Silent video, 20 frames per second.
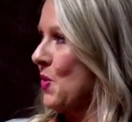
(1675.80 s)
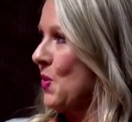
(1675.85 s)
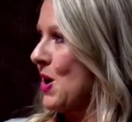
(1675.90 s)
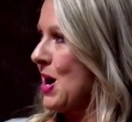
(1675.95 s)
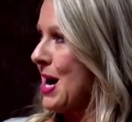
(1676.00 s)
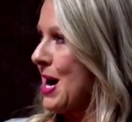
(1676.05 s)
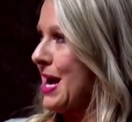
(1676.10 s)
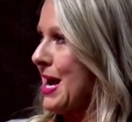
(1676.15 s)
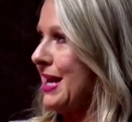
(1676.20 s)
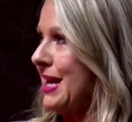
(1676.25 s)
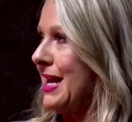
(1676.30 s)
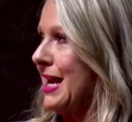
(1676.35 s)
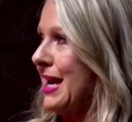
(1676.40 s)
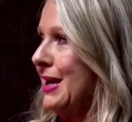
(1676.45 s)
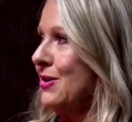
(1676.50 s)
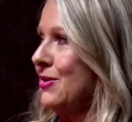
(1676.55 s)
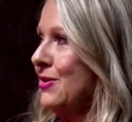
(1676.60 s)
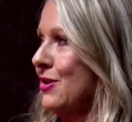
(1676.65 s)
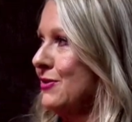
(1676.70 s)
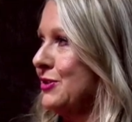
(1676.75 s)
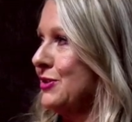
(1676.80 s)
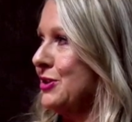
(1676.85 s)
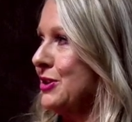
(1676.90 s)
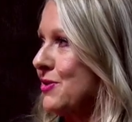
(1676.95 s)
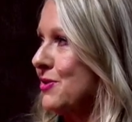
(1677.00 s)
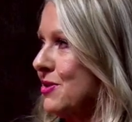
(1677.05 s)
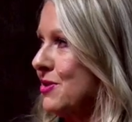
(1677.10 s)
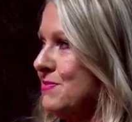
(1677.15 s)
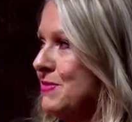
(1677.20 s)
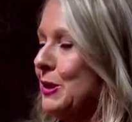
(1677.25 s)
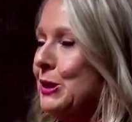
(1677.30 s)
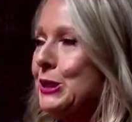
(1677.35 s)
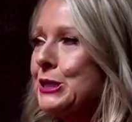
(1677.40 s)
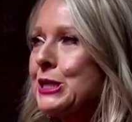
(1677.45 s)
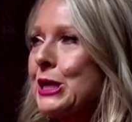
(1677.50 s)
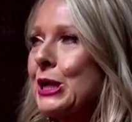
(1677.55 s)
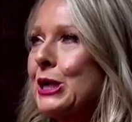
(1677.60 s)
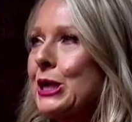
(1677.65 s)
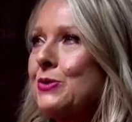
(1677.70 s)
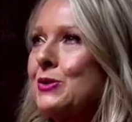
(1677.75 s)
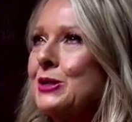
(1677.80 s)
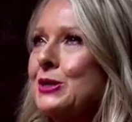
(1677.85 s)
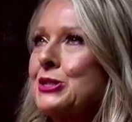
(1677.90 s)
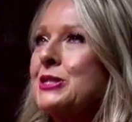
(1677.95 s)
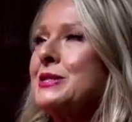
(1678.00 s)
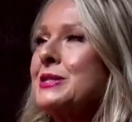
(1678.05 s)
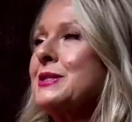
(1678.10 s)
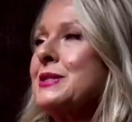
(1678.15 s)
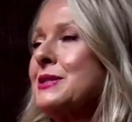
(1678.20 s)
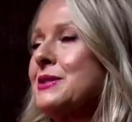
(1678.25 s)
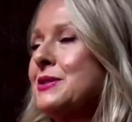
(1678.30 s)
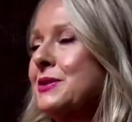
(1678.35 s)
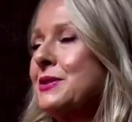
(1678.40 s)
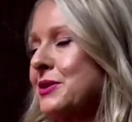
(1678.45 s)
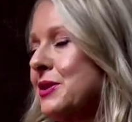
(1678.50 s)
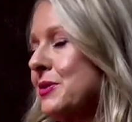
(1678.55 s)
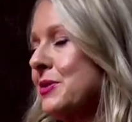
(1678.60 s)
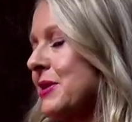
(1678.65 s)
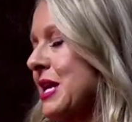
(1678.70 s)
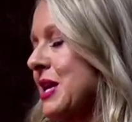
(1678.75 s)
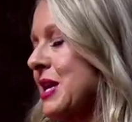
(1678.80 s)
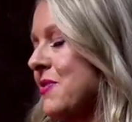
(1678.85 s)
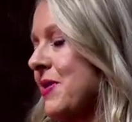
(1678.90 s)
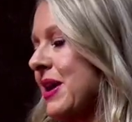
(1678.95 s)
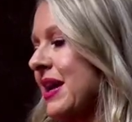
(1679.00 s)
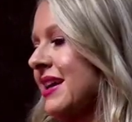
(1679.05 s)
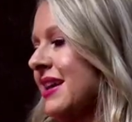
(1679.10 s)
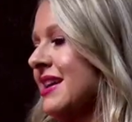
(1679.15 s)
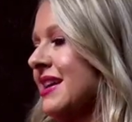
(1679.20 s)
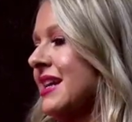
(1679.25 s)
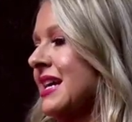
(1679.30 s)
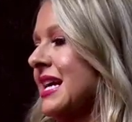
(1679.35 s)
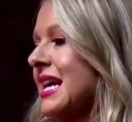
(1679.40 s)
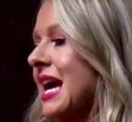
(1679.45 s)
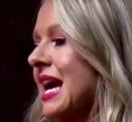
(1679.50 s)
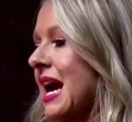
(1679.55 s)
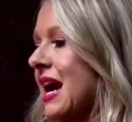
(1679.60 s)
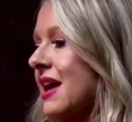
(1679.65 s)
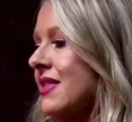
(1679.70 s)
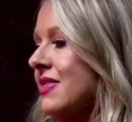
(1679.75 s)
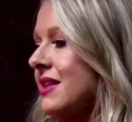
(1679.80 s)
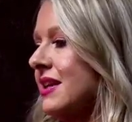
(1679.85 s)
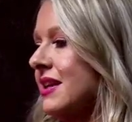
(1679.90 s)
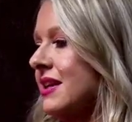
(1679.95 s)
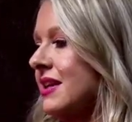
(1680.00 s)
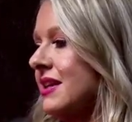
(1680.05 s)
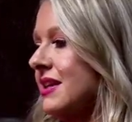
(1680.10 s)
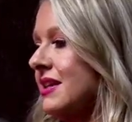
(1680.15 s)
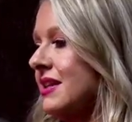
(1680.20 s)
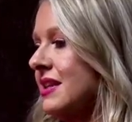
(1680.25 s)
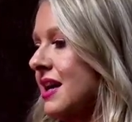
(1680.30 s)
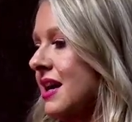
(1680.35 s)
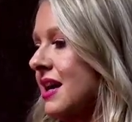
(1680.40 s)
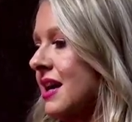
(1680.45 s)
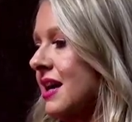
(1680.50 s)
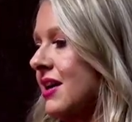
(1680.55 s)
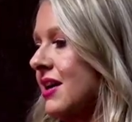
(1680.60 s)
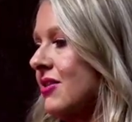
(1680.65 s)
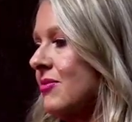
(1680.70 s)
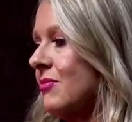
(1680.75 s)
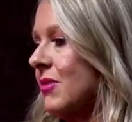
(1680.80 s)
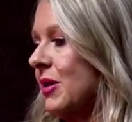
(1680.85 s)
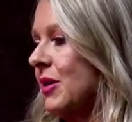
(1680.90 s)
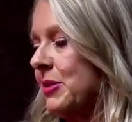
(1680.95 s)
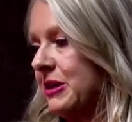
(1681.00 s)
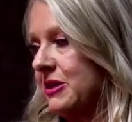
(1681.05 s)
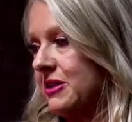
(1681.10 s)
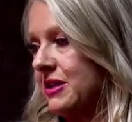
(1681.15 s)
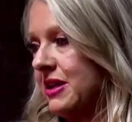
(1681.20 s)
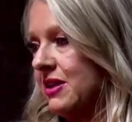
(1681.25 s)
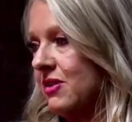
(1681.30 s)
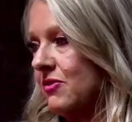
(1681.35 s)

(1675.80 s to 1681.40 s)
what. I don't know. She's going military, which this kid's gonna do. Anyway, and then um, my parents got